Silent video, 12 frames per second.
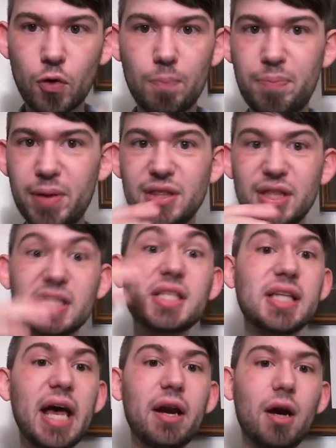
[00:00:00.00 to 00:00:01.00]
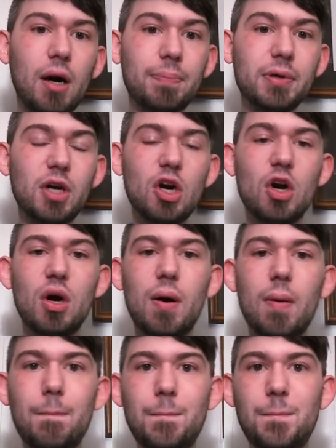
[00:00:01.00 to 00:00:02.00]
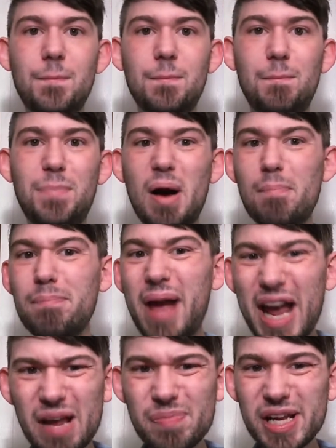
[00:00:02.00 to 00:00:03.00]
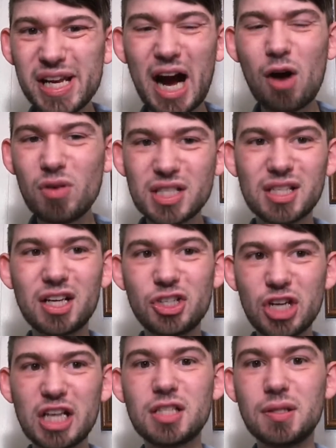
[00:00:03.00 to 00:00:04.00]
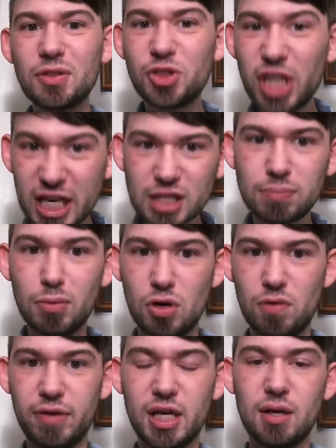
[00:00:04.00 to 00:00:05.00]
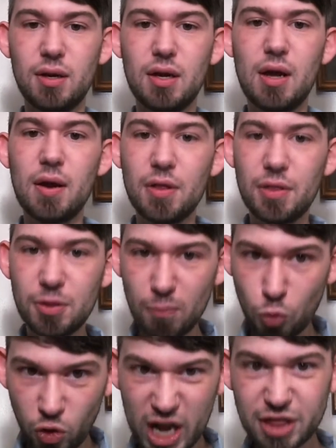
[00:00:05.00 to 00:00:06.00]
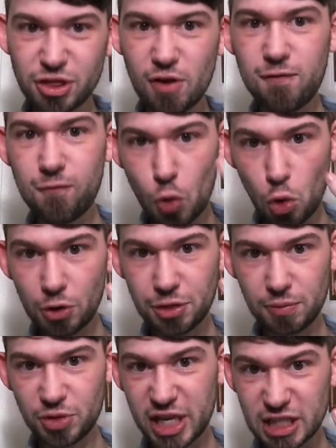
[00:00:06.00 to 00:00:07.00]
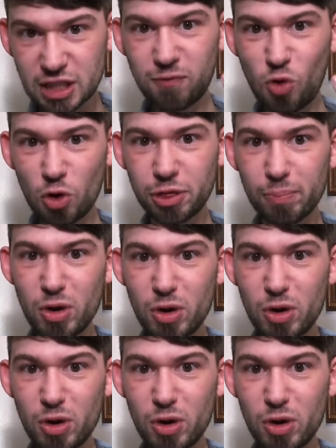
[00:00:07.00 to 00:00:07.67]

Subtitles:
for being the setup, but maybe I would suggest this movie. rent this fourth